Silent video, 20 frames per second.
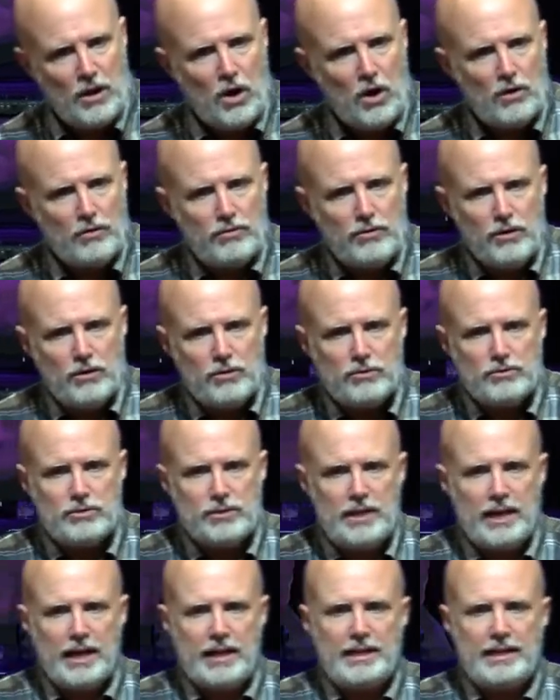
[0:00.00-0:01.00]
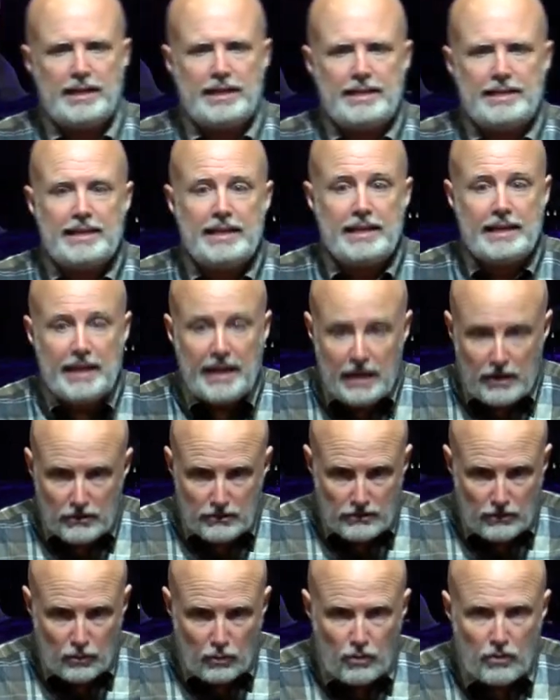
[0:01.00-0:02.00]
are those that, that
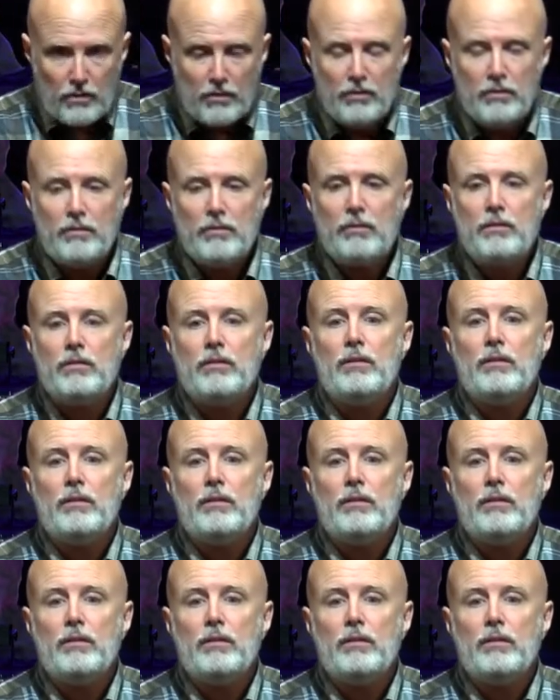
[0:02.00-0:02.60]
hear the word